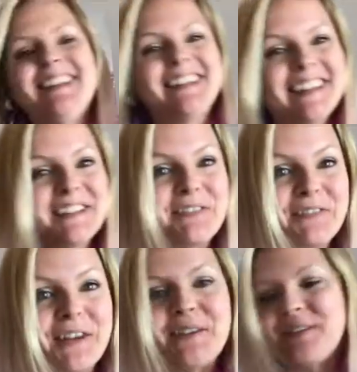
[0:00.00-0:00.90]
So there's a
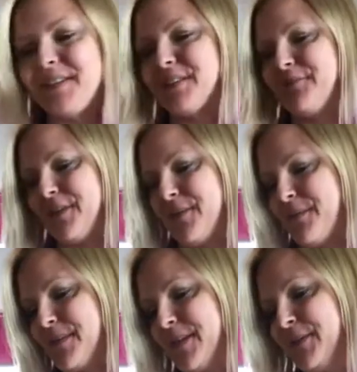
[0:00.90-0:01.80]
few
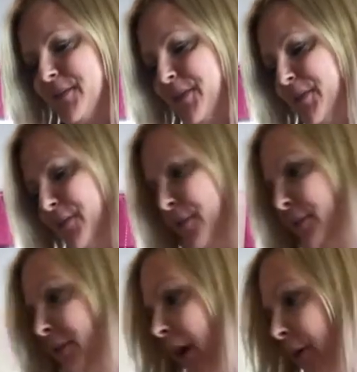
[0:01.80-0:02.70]
I'm going to talk you through.
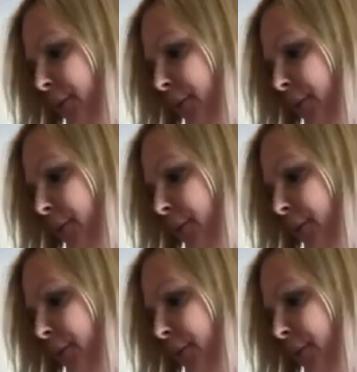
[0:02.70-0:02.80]
So